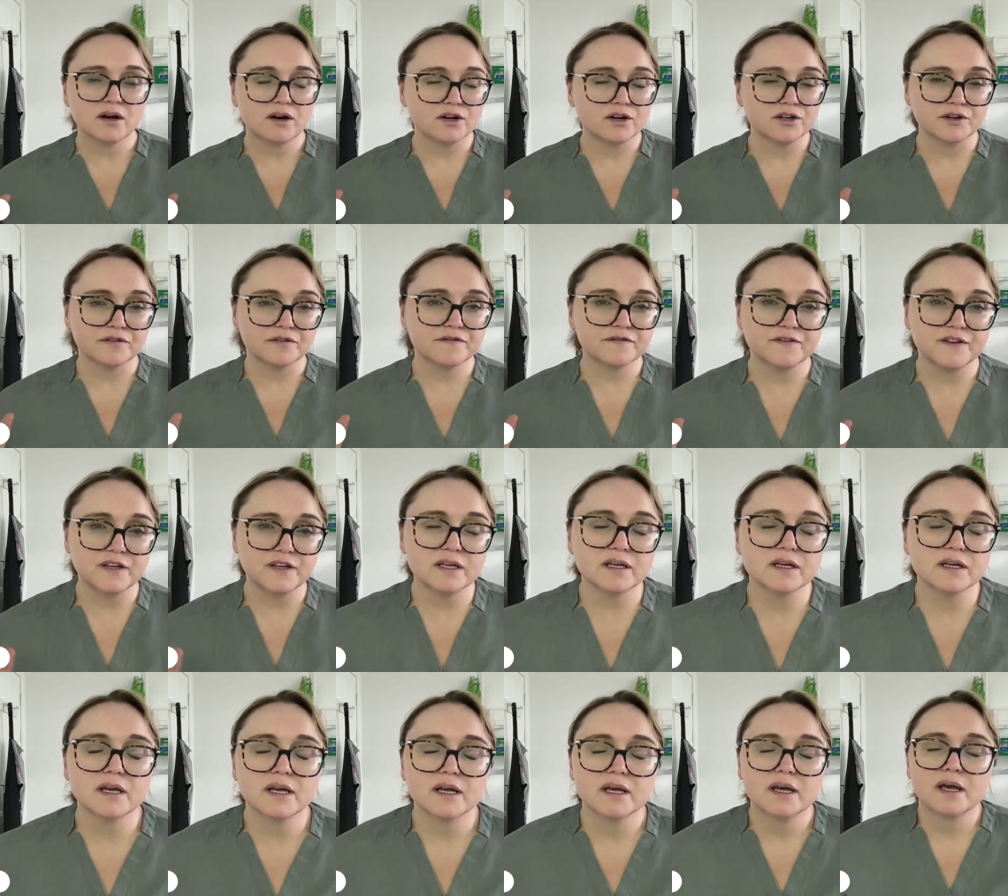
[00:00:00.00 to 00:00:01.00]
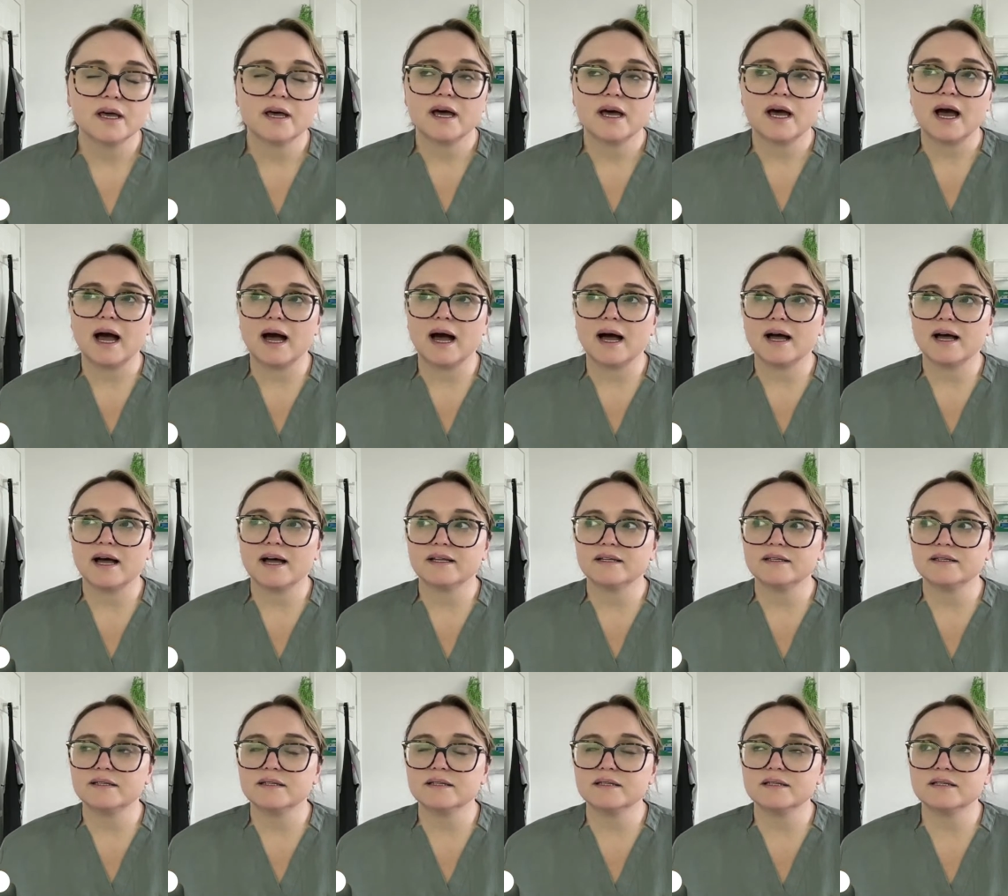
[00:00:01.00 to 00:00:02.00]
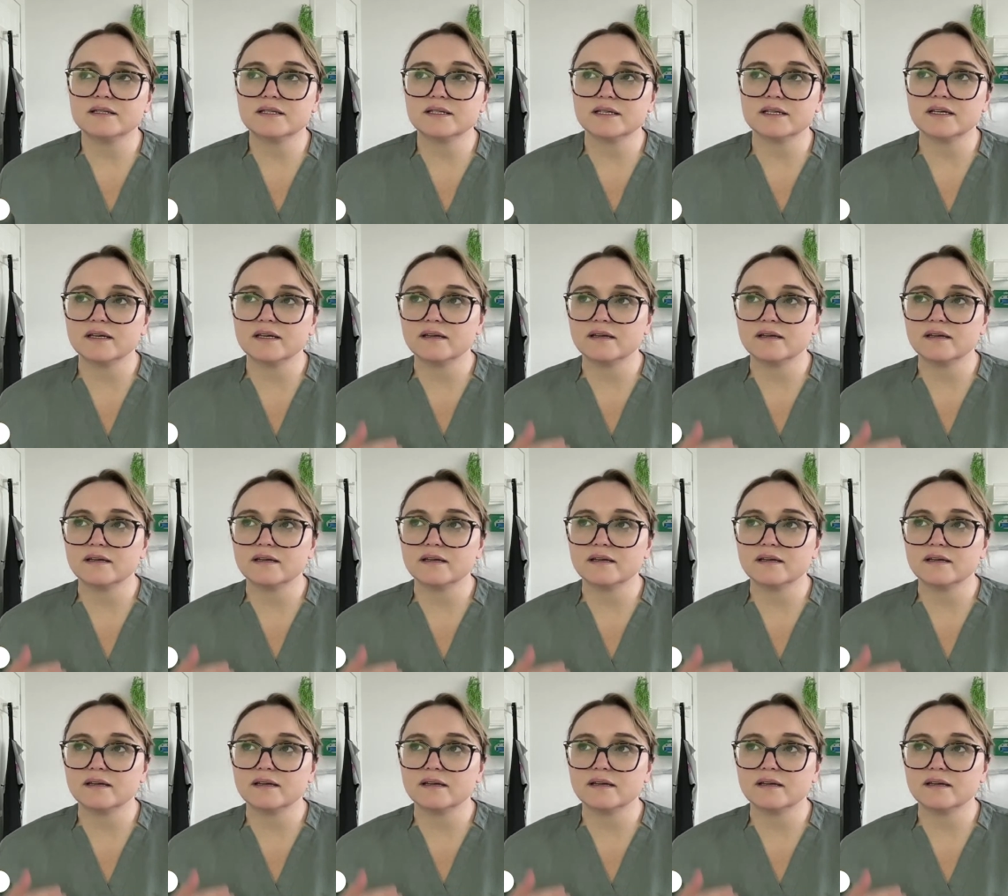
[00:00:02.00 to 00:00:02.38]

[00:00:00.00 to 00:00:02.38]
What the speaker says: or your feet, and